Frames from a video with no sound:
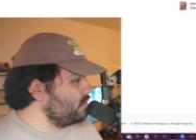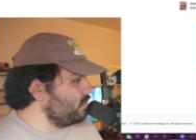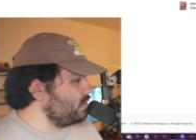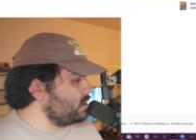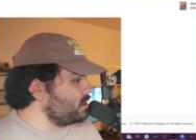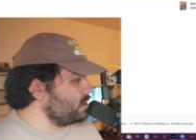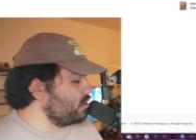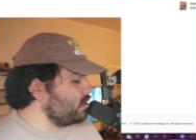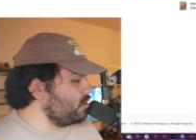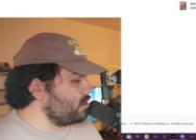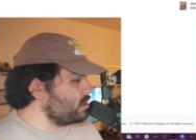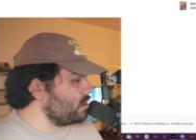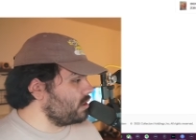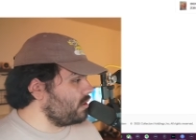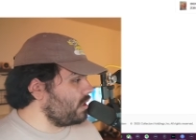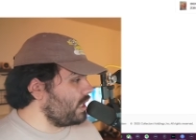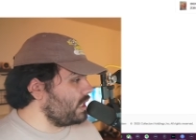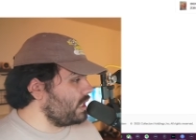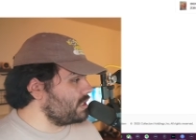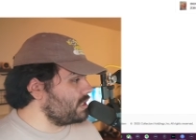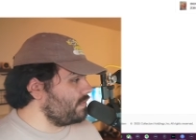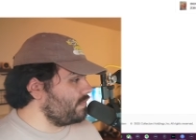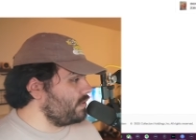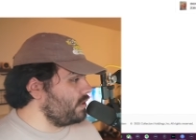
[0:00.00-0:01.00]
which is also
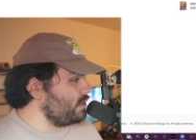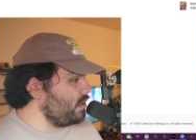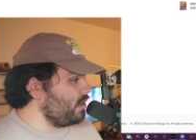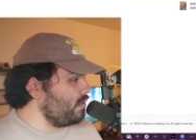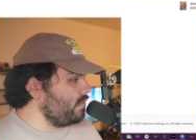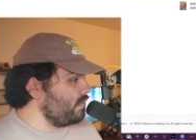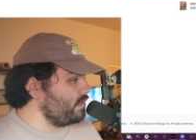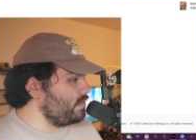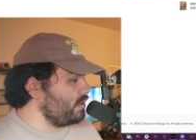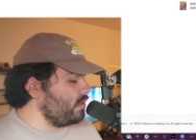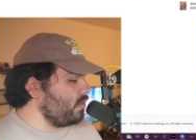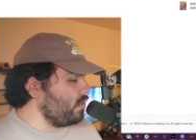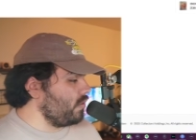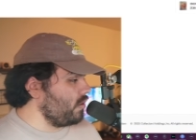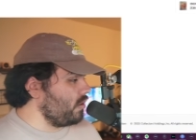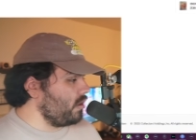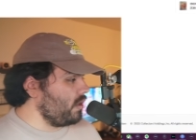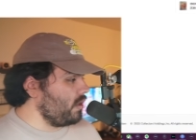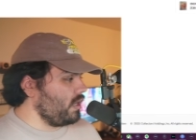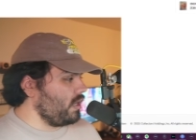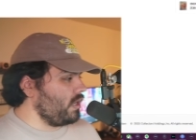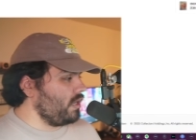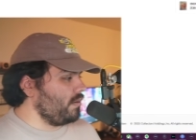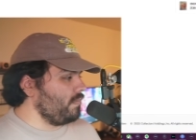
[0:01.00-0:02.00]
nice if
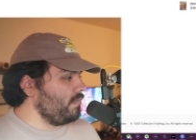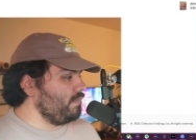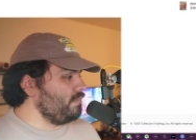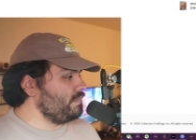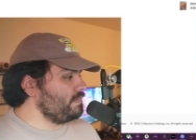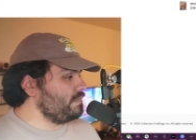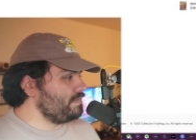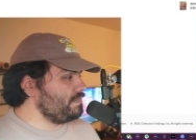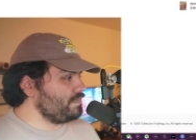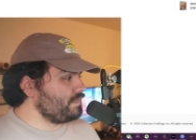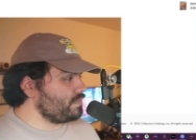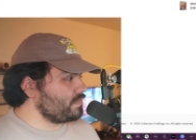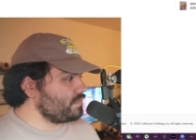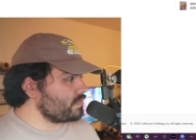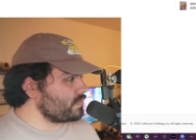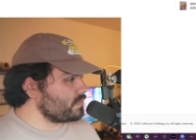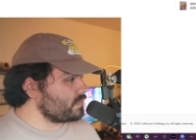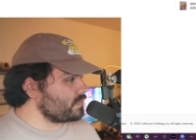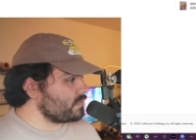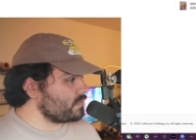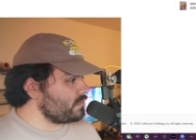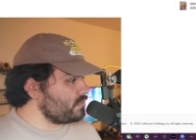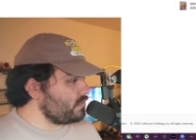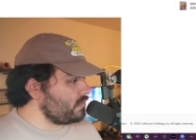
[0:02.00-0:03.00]
you're
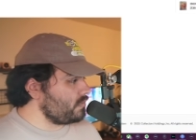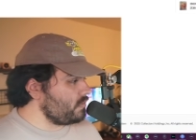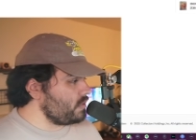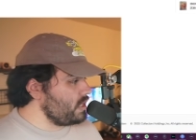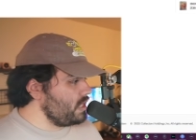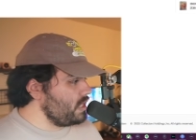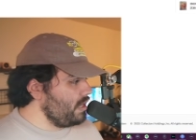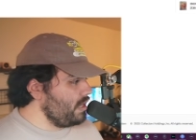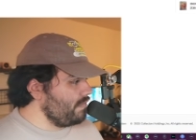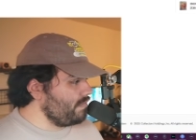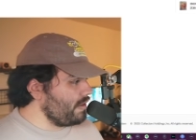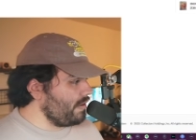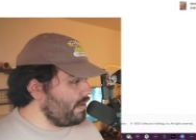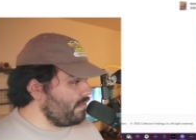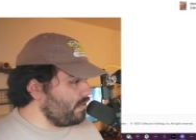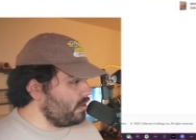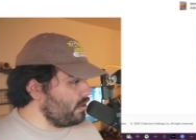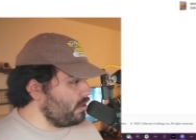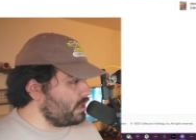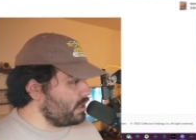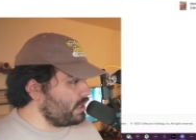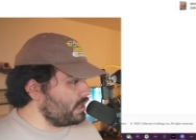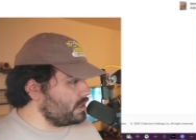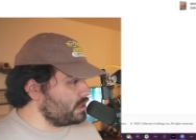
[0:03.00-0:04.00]
if you're ever
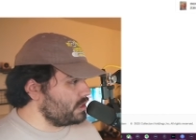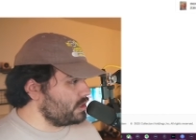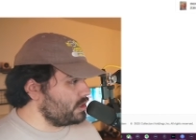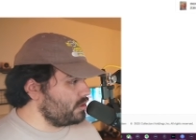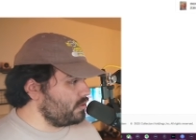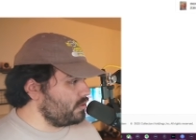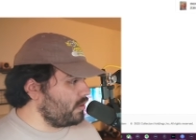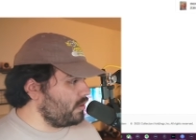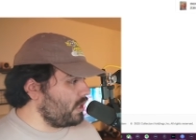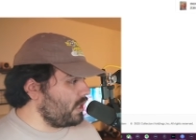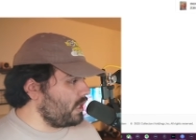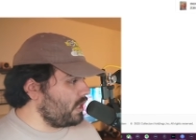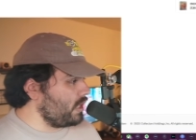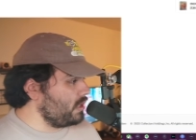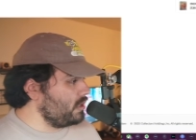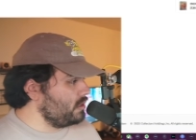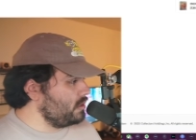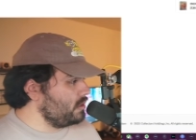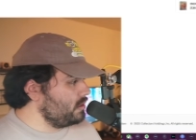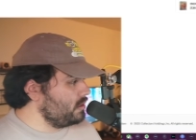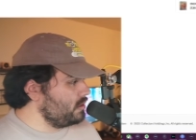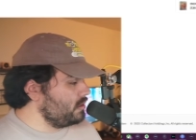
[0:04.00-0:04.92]
looking to